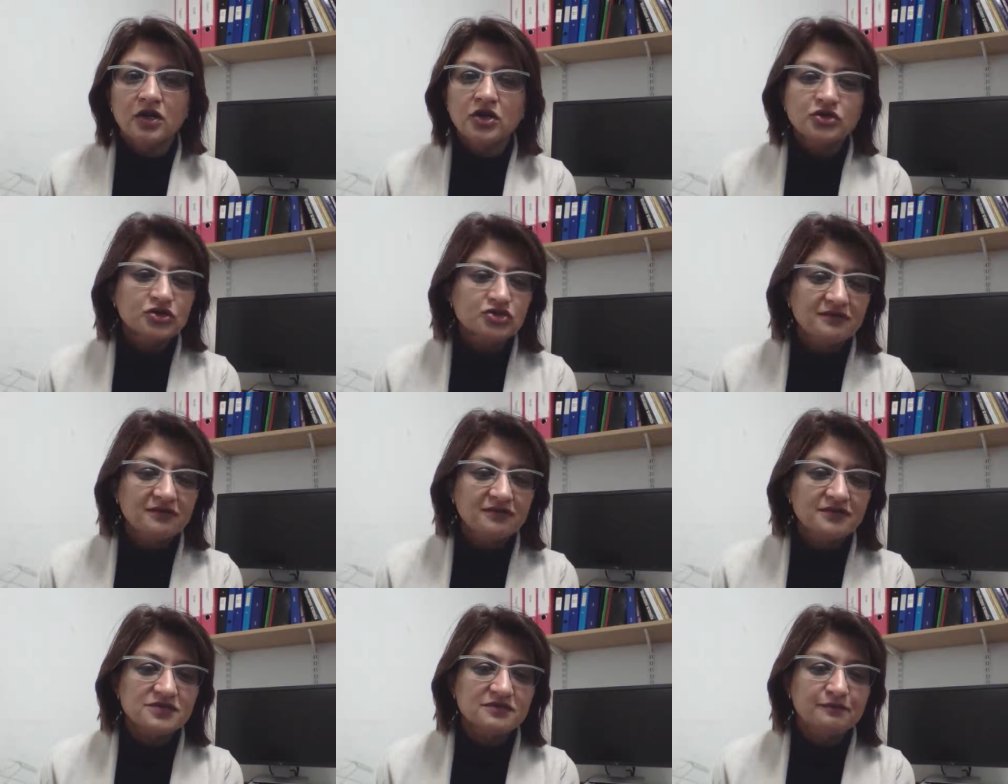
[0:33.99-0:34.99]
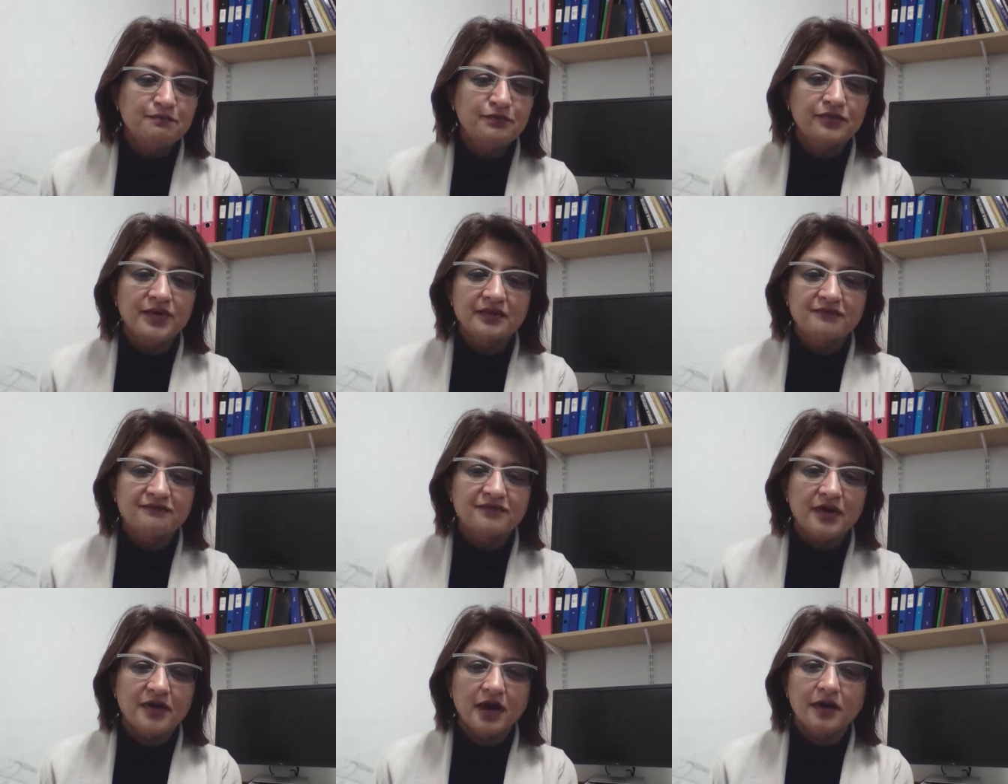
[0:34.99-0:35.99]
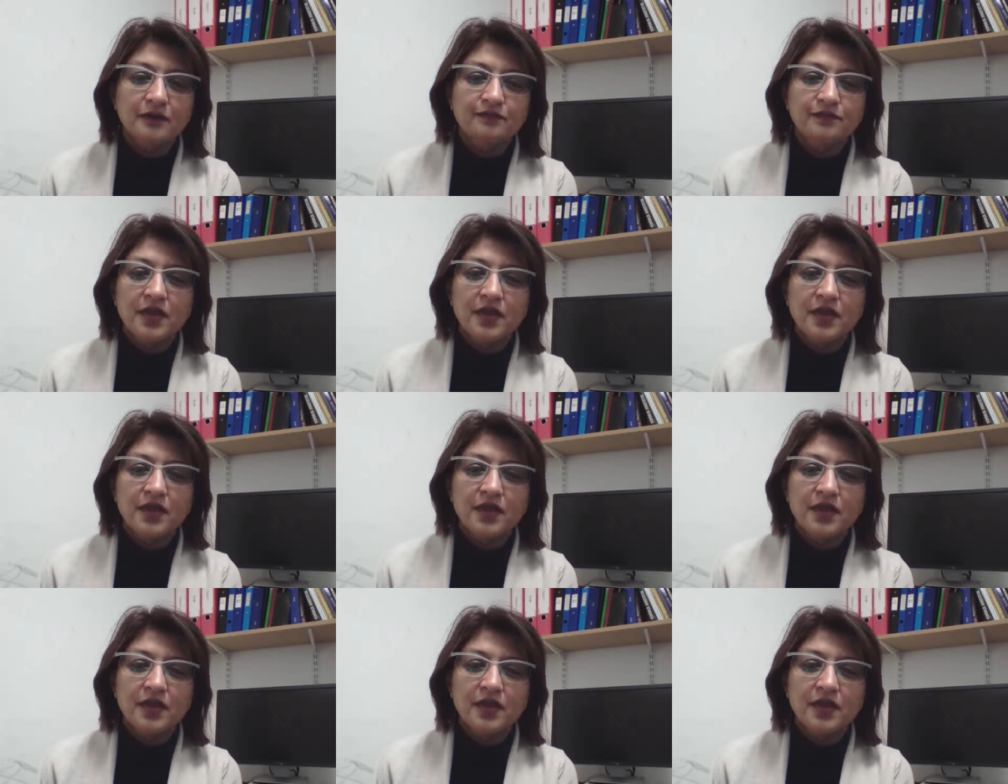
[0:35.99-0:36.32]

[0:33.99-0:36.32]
Could you give us a brief um,